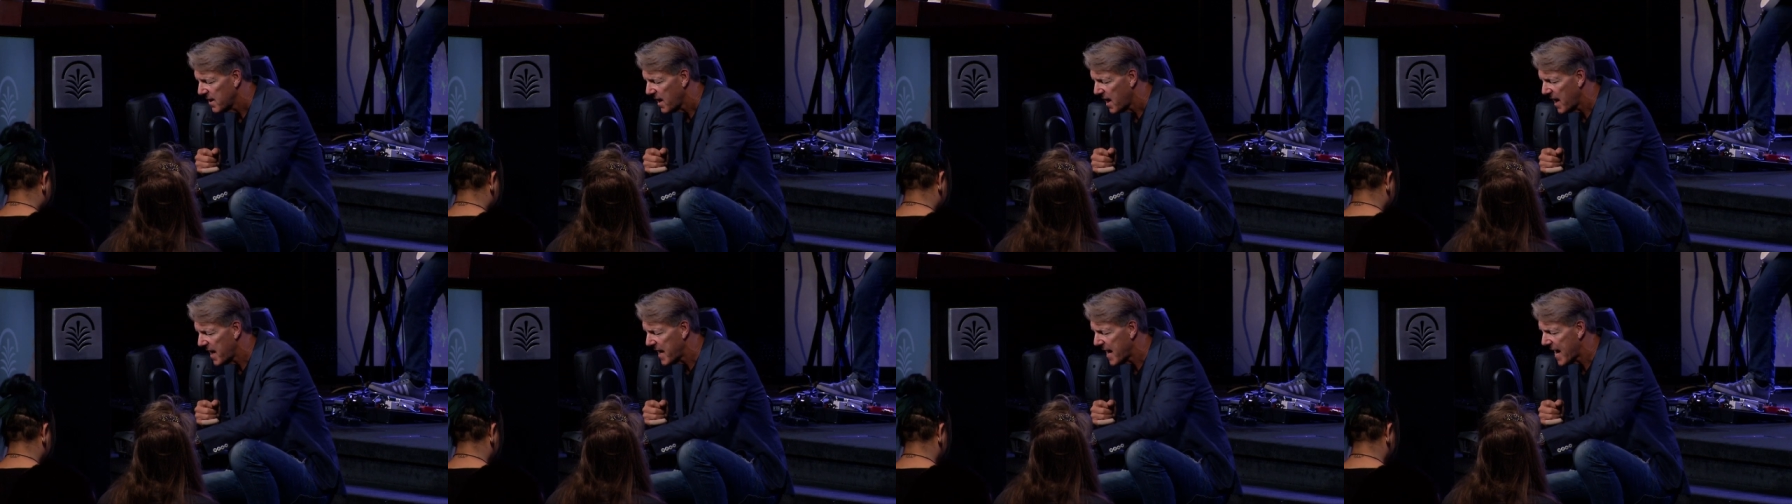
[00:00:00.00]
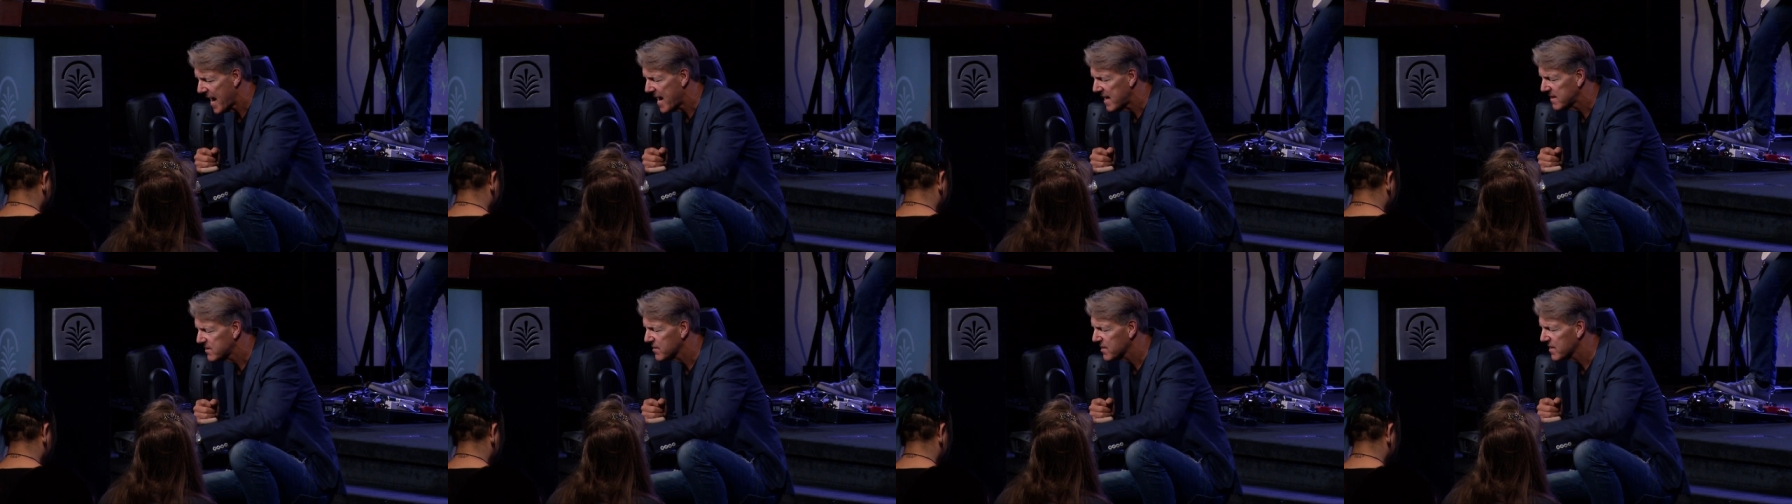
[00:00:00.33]
I
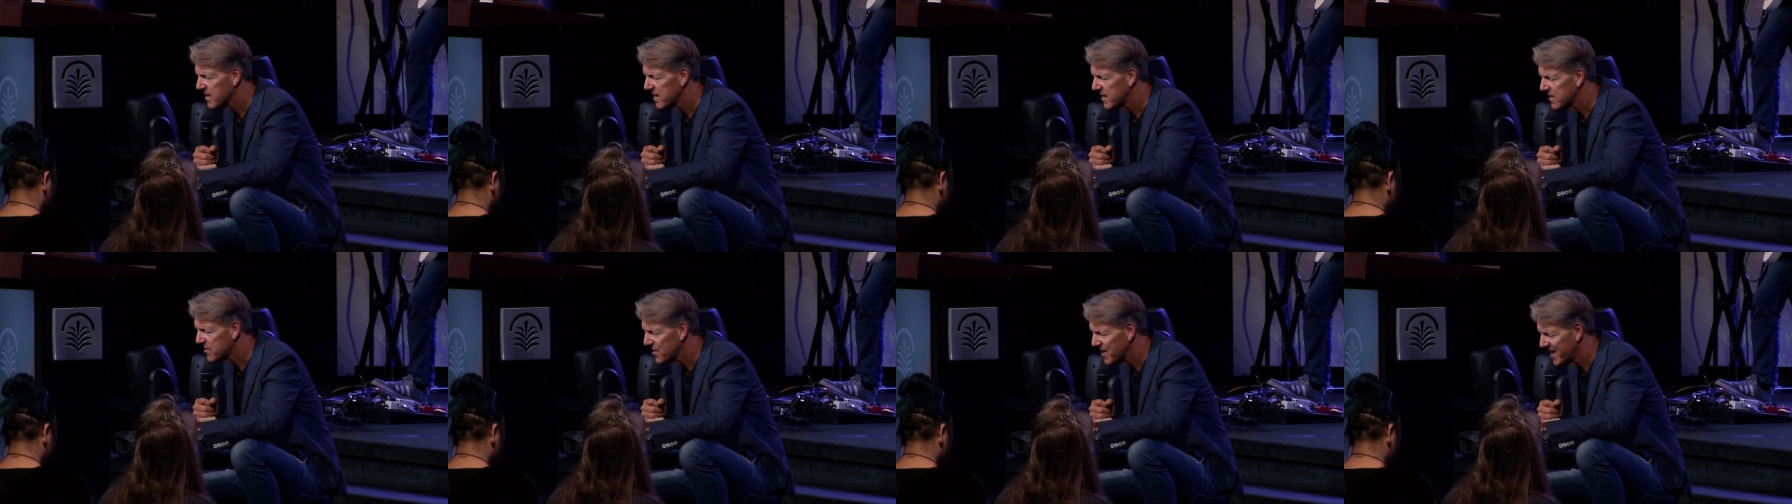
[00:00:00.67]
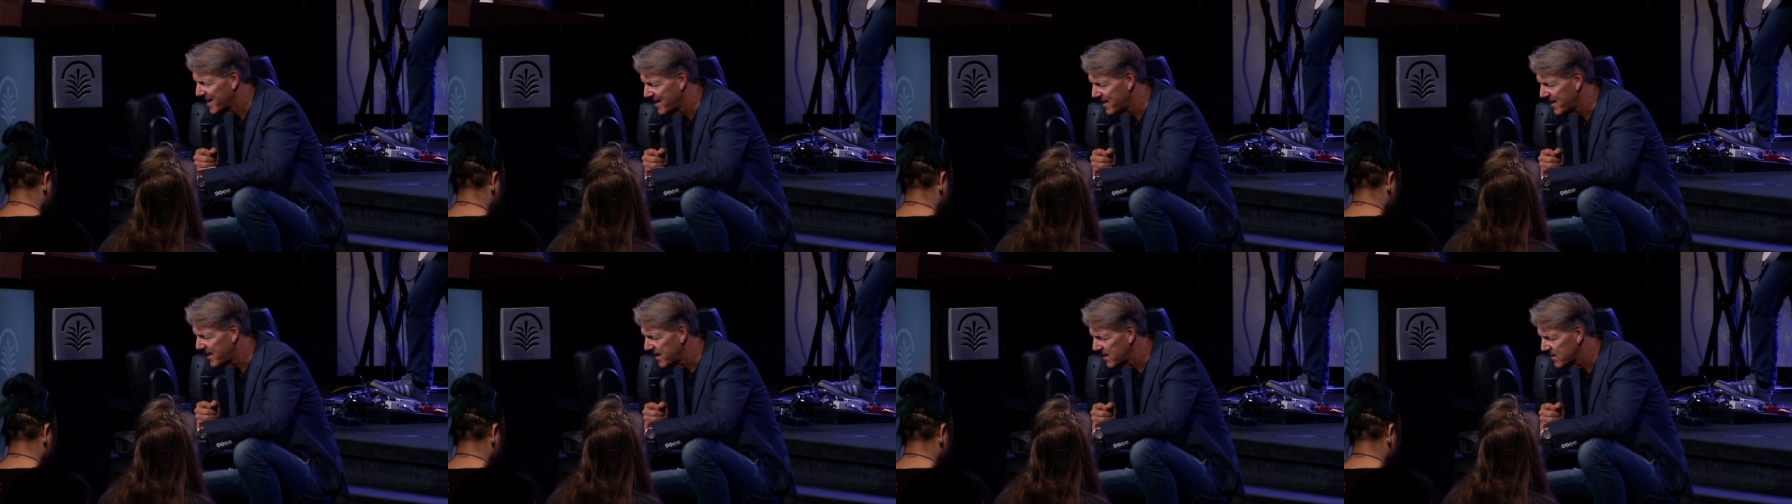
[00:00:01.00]
ask this
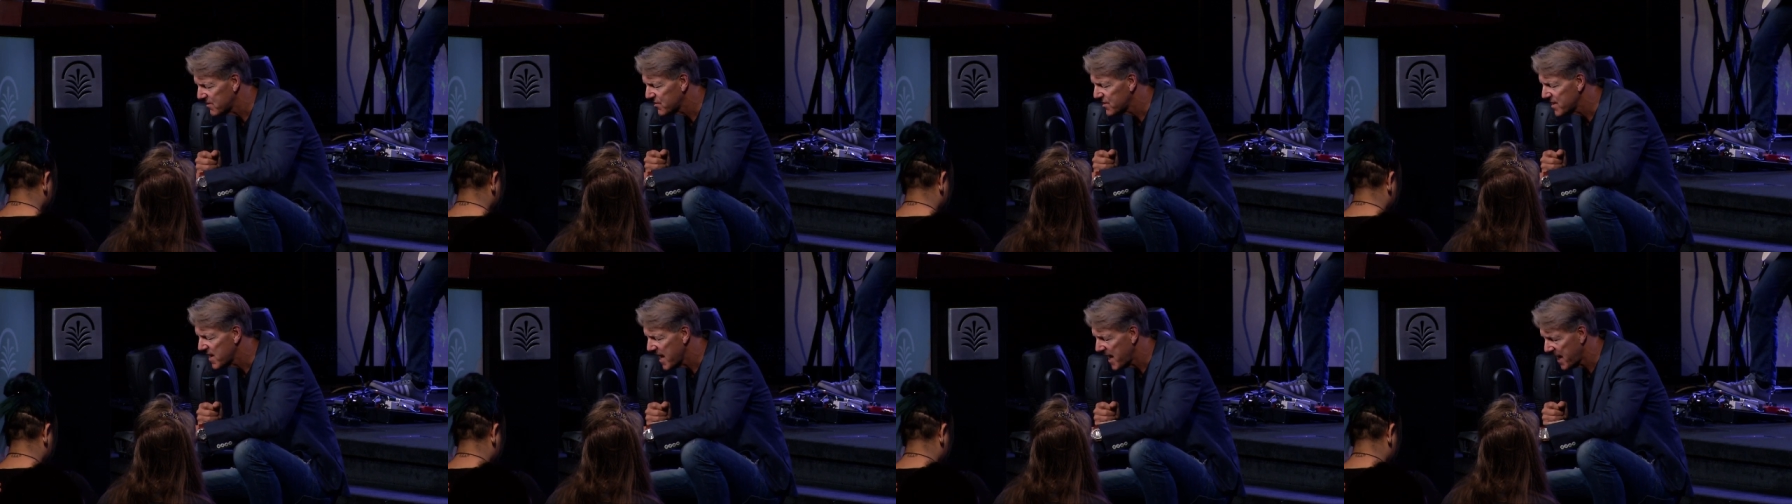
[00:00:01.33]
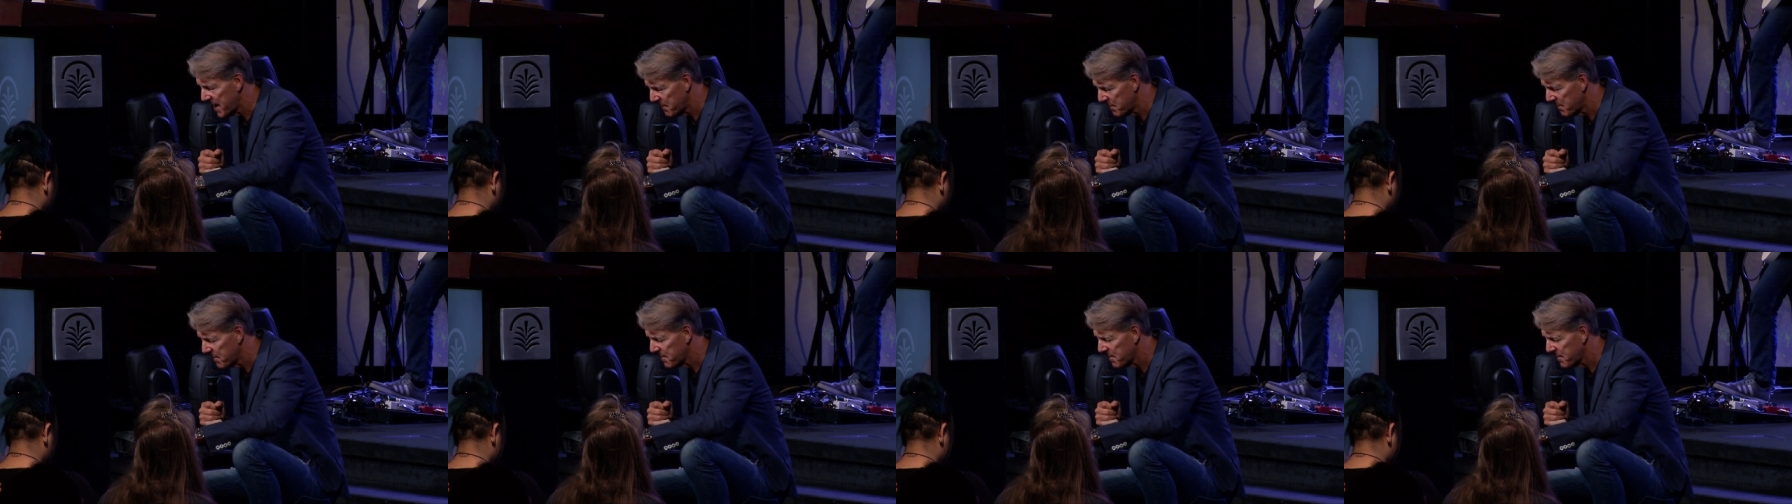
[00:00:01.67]
in his
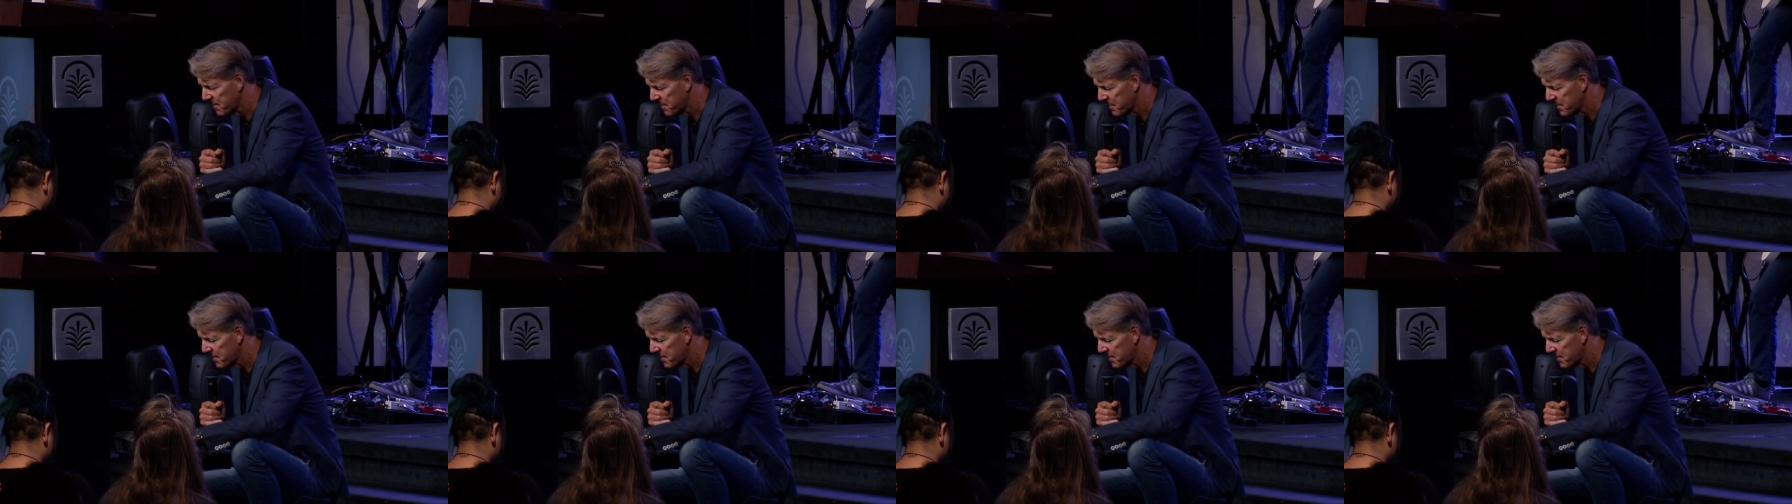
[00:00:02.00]
name.